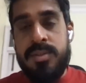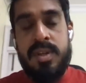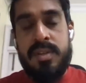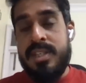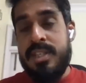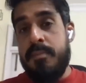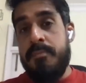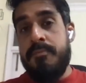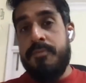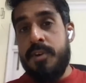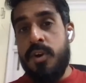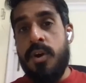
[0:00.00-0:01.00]
So this is a
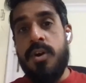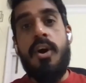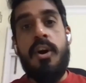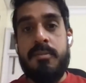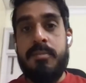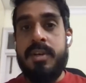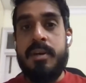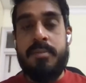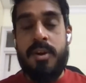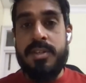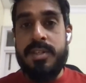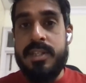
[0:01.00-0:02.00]
pure automated
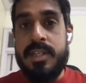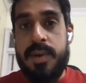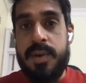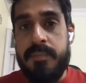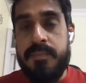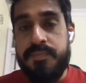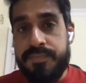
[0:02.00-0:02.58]
process, right?